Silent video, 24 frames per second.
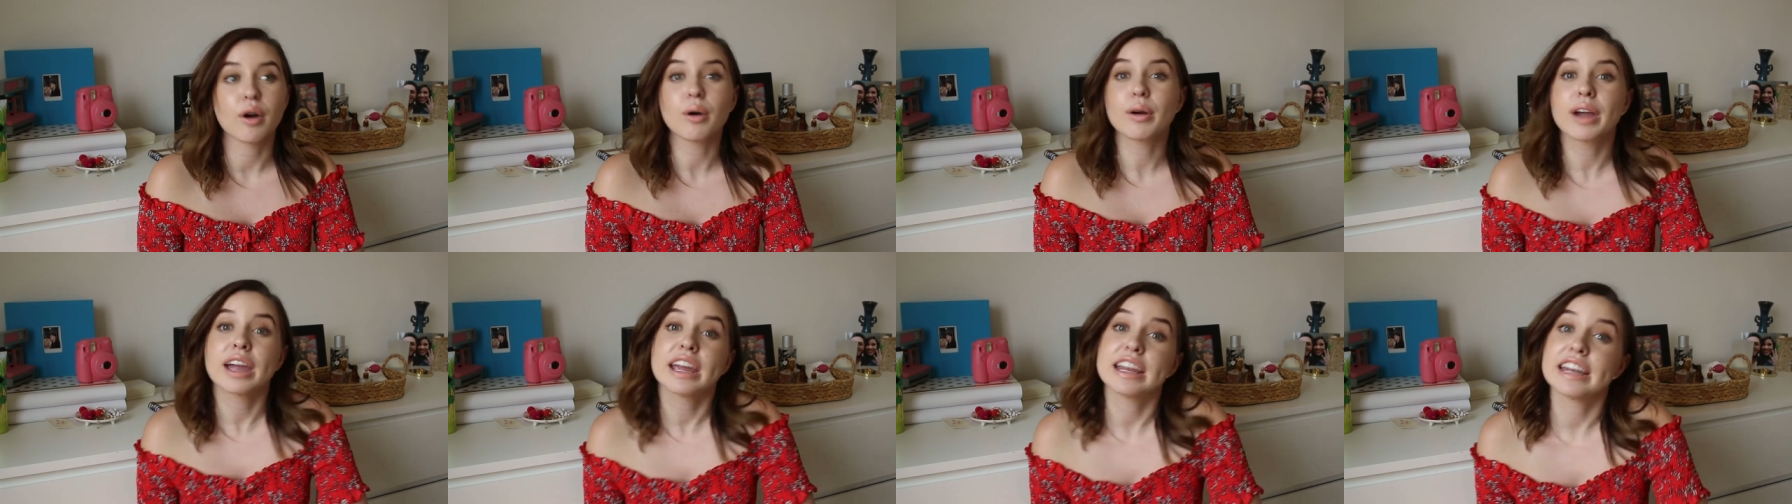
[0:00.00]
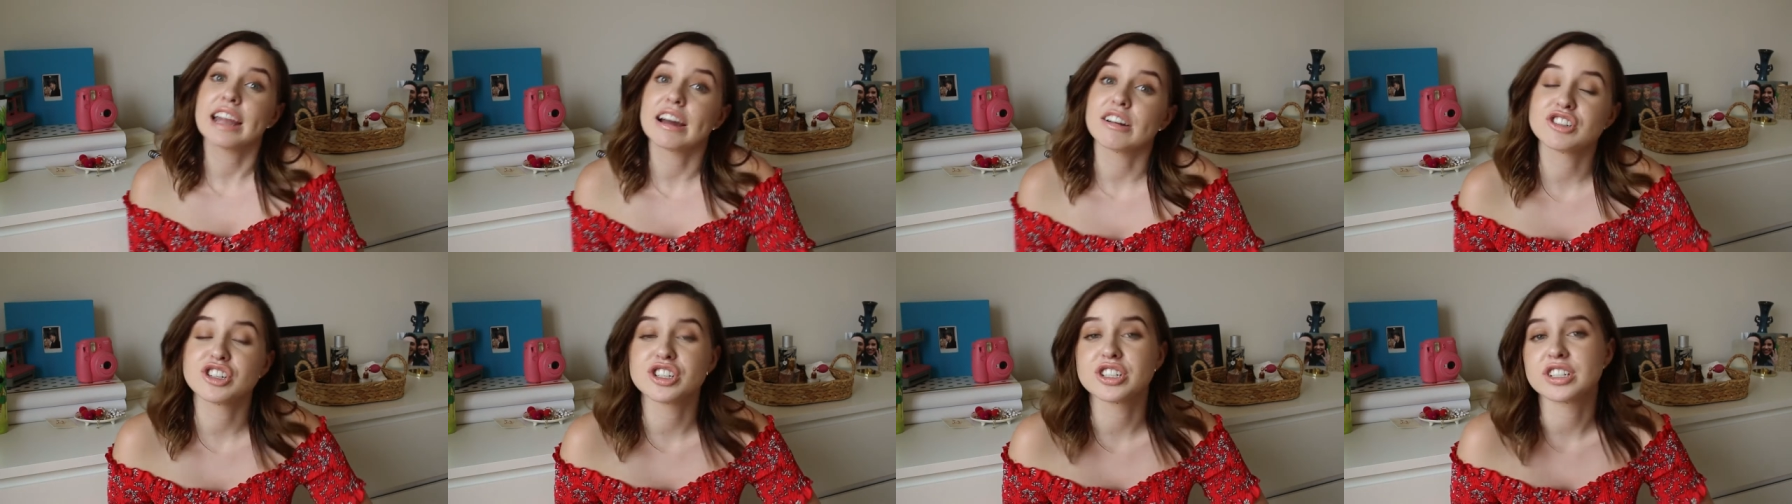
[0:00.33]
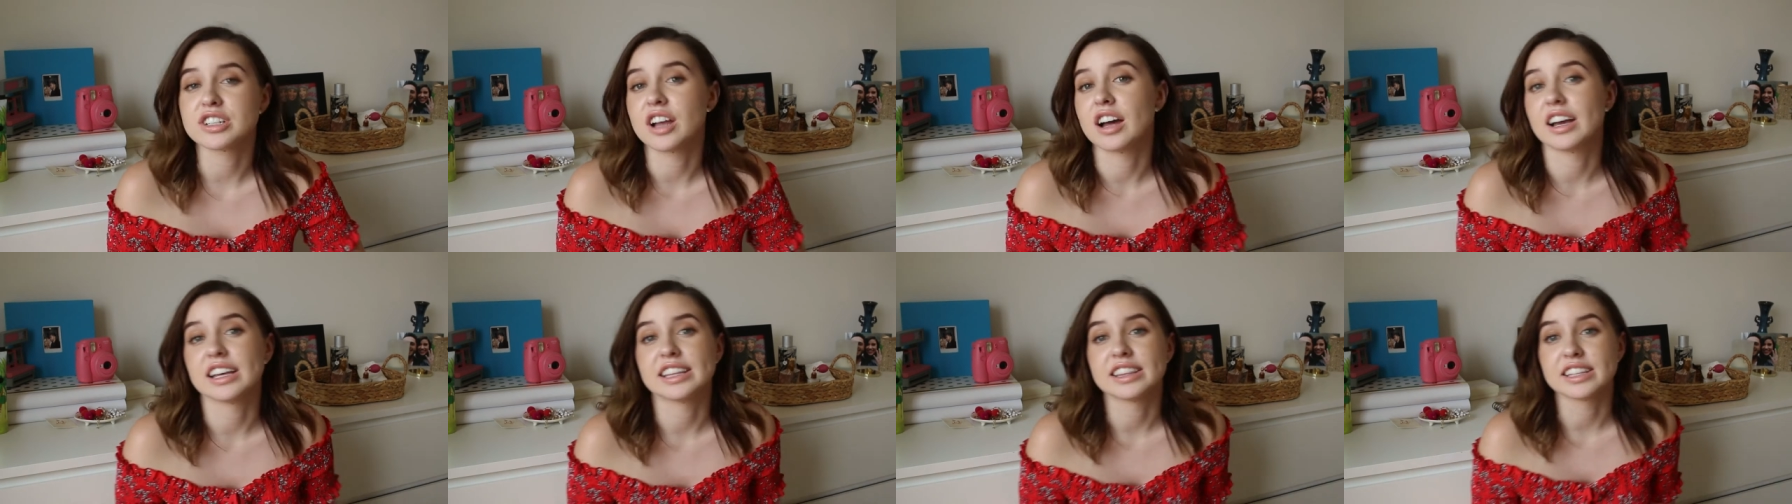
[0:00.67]
okay, now
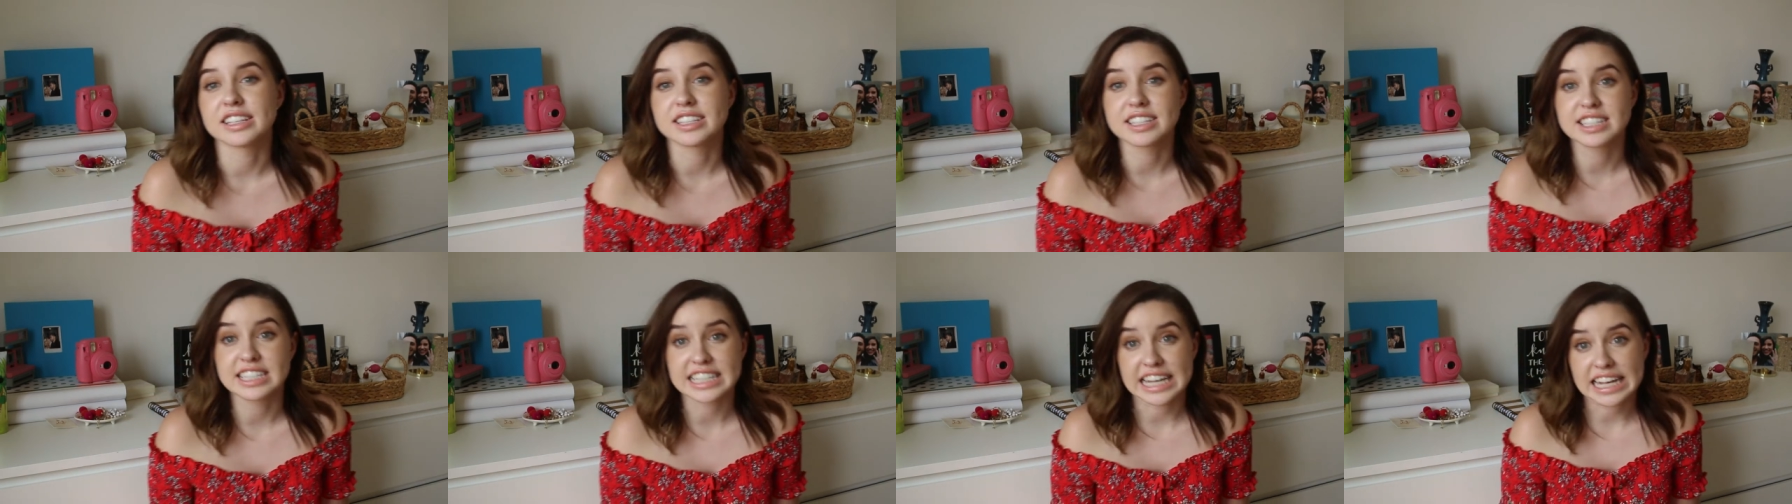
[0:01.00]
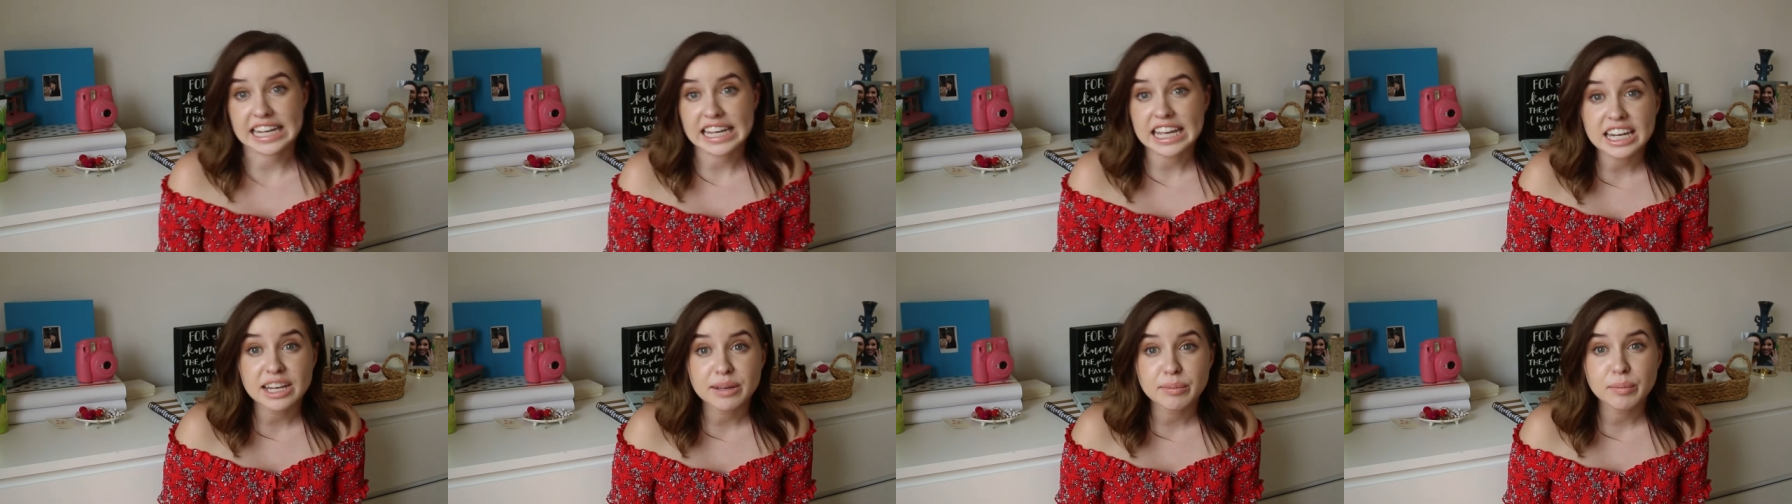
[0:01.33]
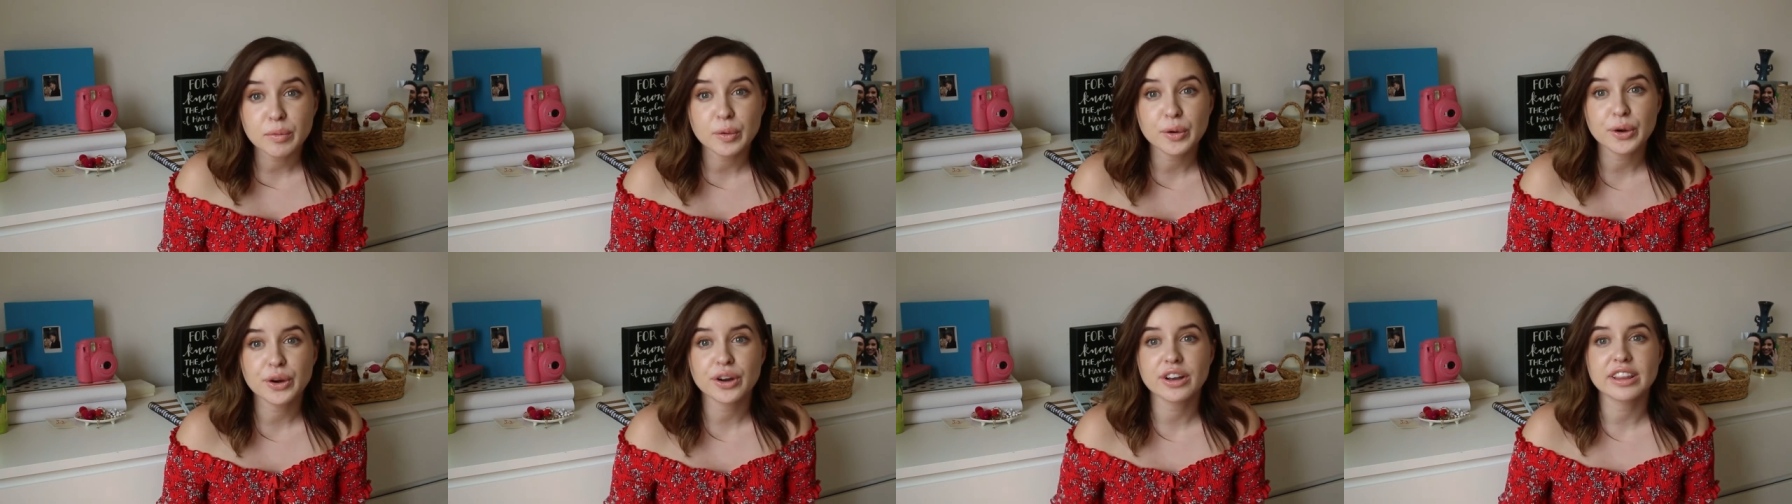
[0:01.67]
she's not in the state
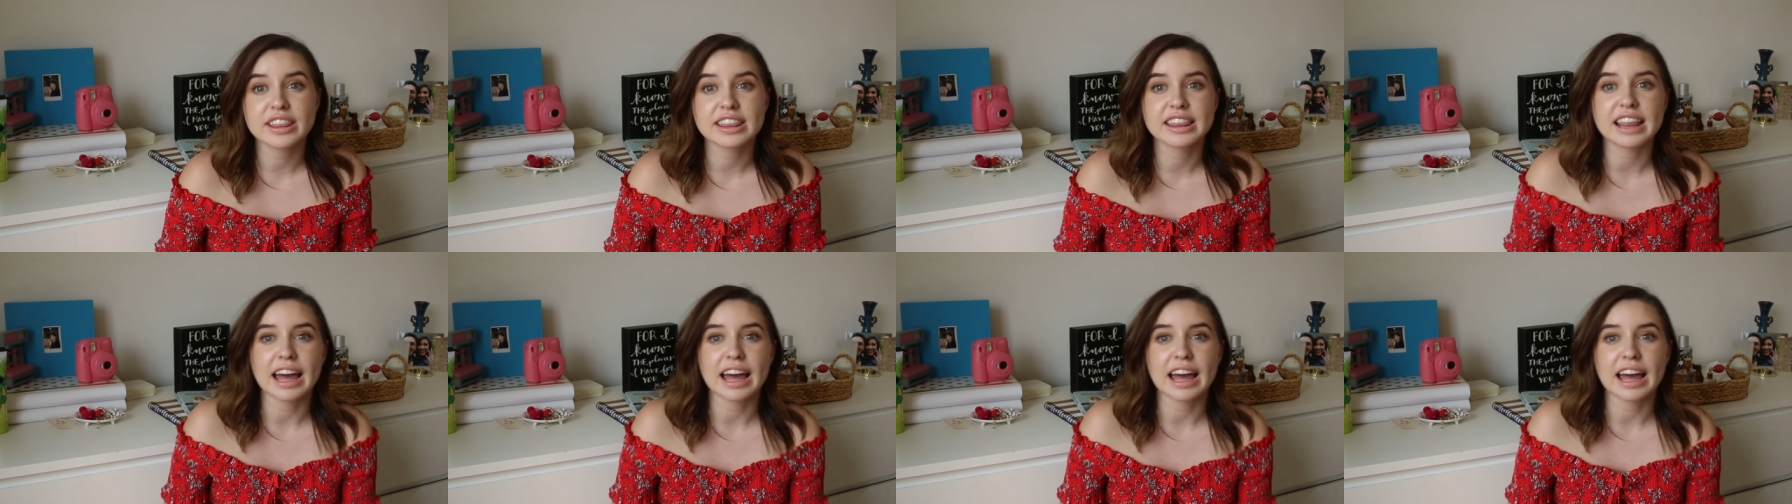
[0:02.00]
anymore,